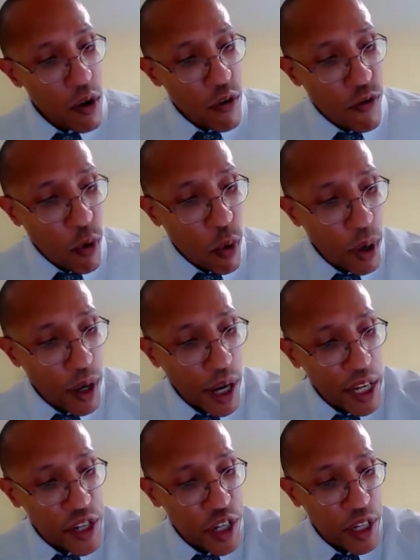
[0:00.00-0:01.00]
For
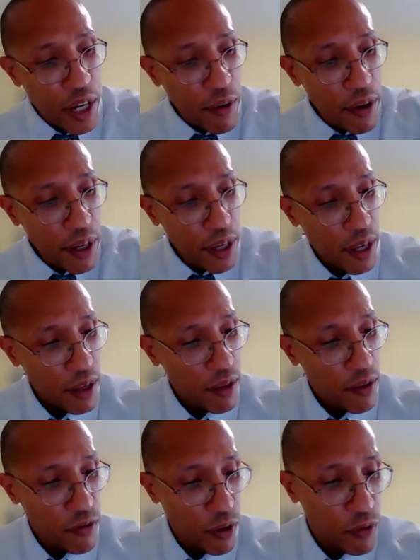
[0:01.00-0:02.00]
a generic
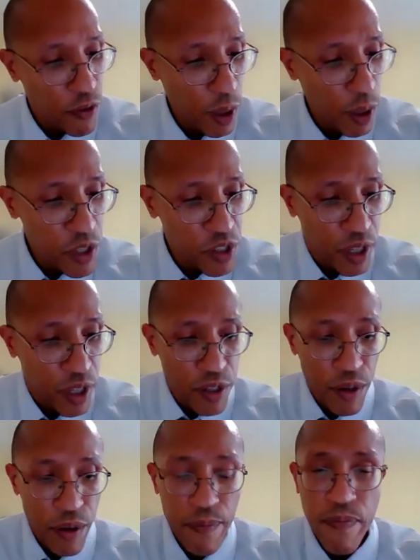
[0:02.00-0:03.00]
fulfillment
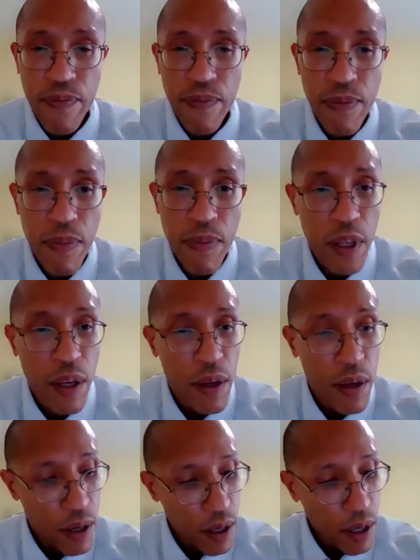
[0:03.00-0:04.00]
center,
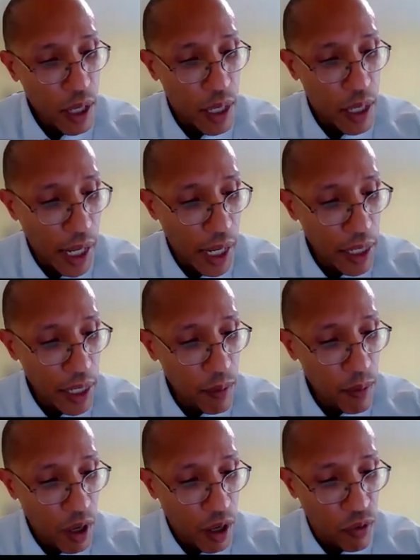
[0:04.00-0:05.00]
an
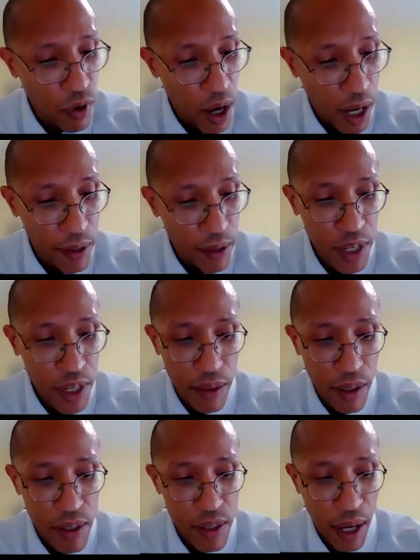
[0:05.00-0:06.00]
item arrives
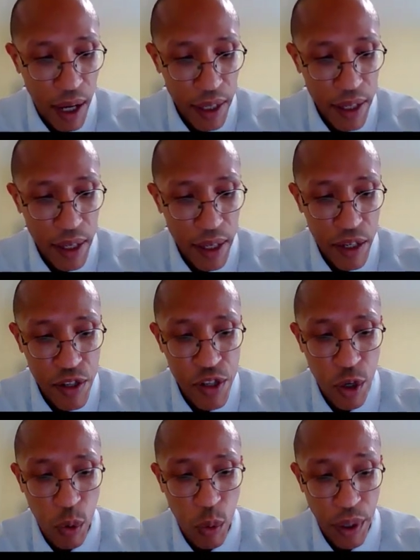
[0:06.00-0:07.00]
at the dock and the
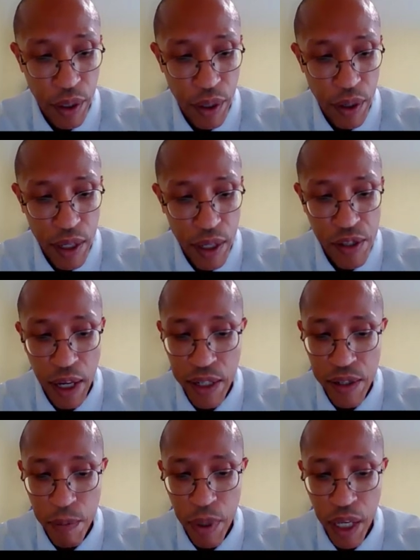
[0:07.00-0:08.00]
store worker
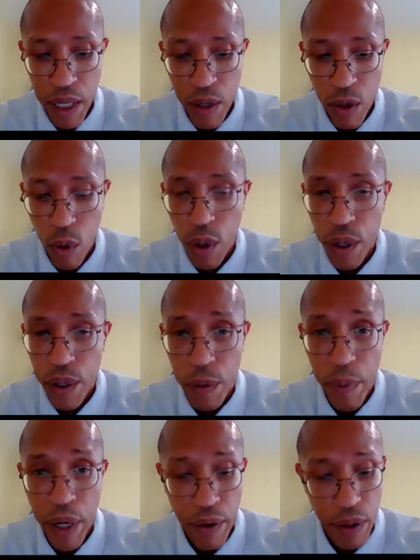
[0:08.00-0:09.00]
assigns a bin or
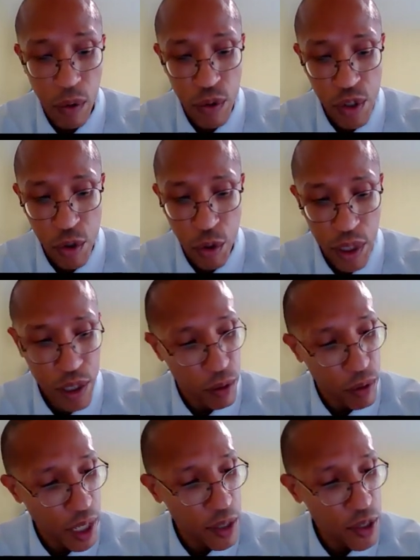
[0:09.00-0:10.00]
numerical storage
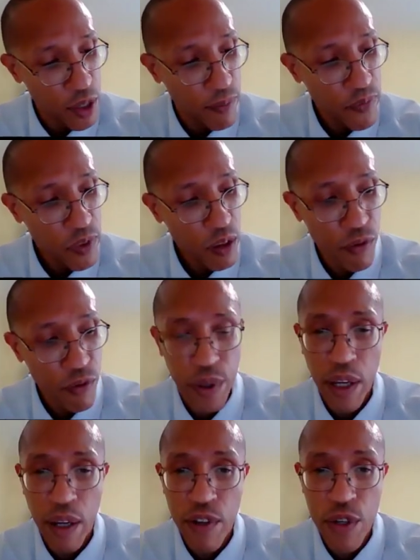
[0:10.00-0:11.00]
location for
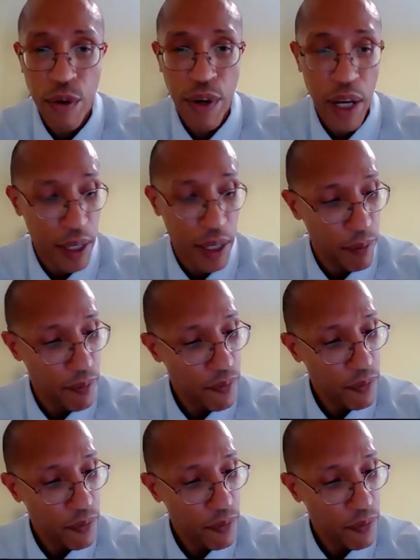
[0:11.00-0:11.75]
the inventory item.